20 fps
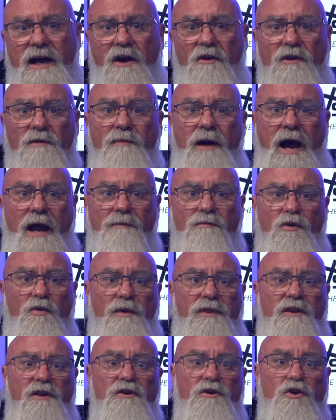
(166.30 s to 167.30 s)
the Bible
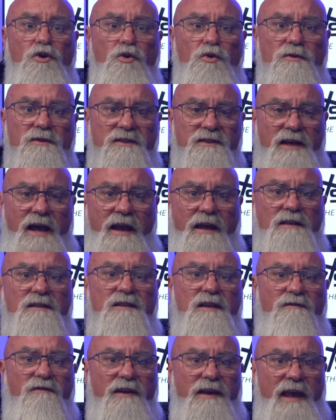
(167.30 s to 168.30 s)
with the new
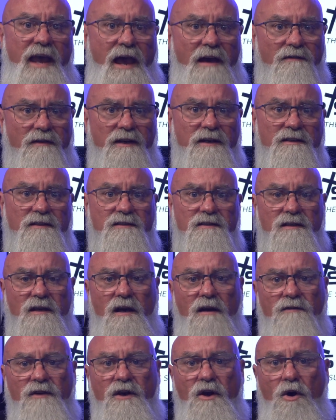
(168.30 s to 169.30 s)
scientific evidence
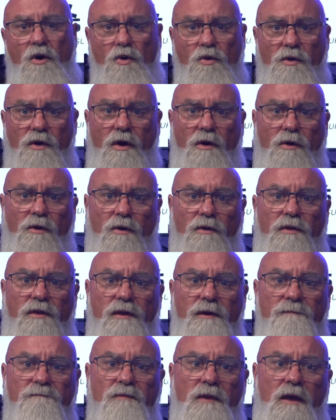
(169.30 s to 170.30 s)
of an old earth.
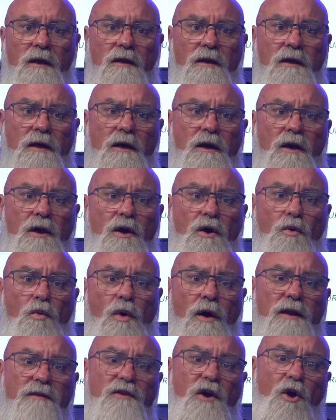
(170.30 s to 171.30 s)

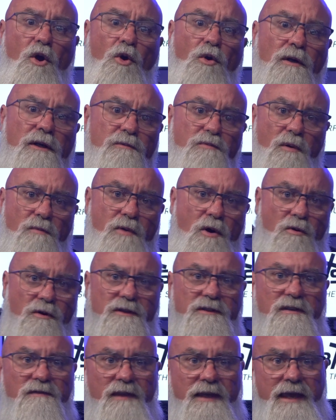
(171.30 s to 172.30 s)
One of the early
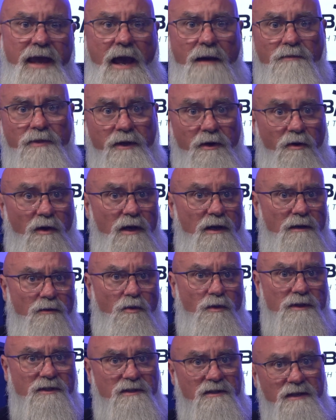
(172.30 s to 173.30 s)
proponents of the gap theory
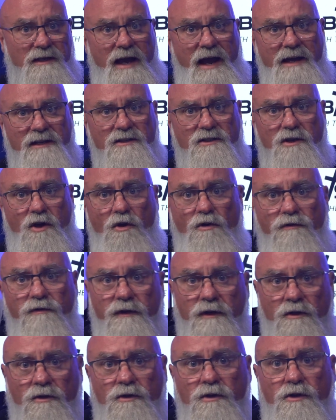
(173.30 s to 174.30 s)
was C.I.
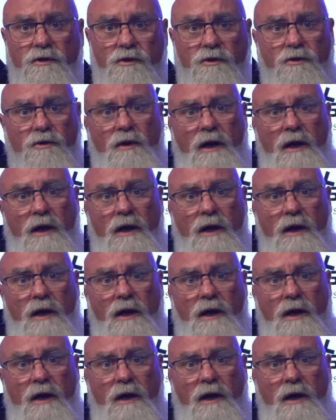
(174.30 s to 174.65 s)
Scofield, who